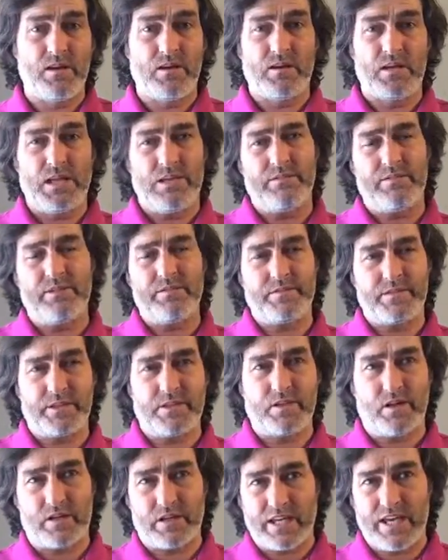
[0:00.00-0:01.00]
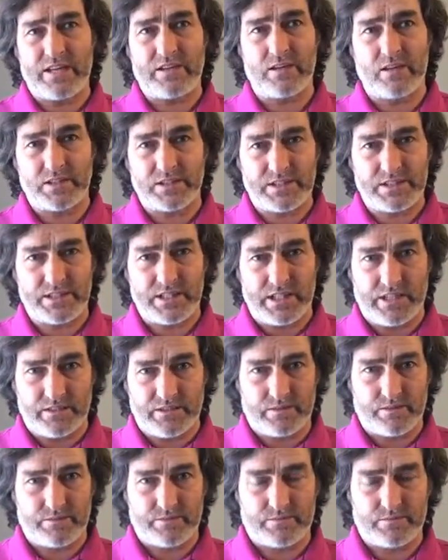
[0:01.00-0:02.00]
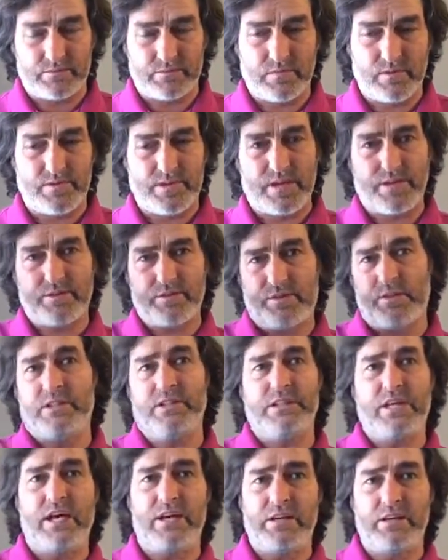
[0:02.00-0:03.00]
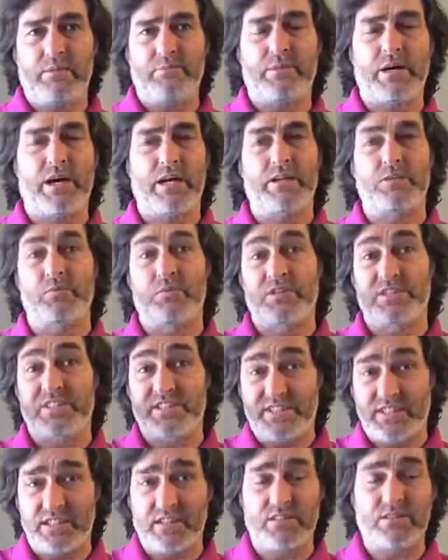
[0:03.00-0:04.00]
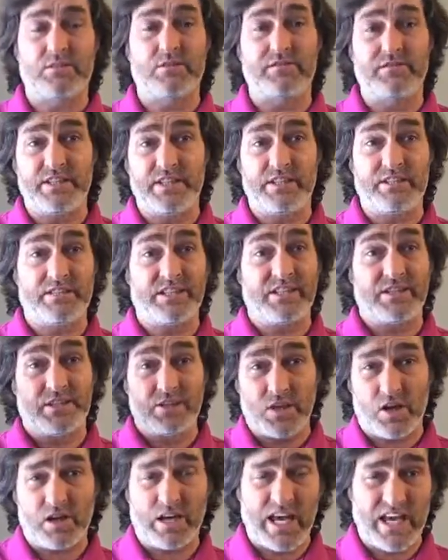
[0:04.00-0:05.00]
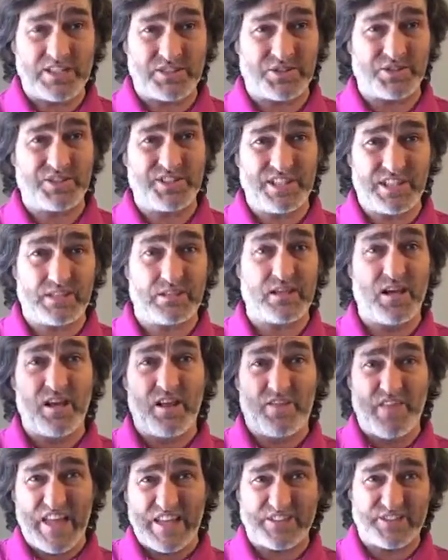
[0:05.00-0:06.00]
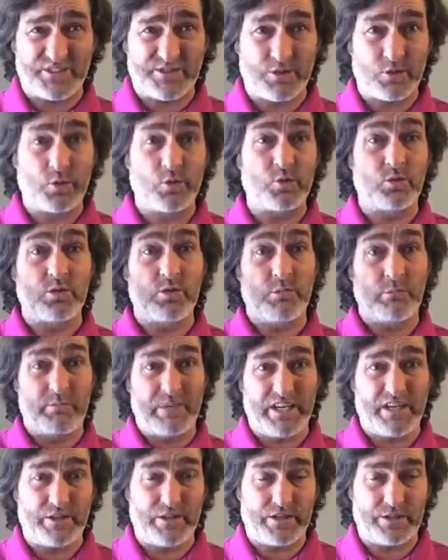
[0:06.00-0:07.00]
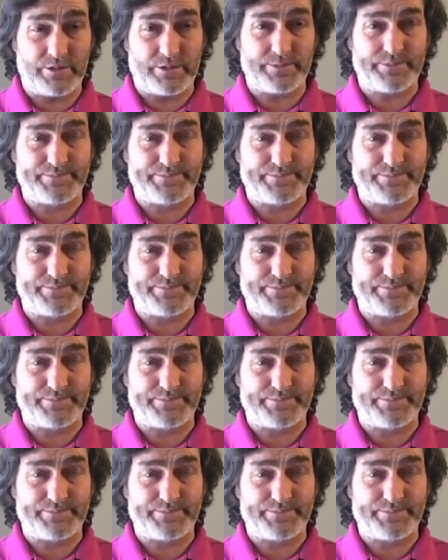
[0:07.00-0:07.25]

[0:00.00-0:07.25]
Even if the dog cannot sit, the authoritarian parent will still convince that the dog has to sit. That's the rule, period.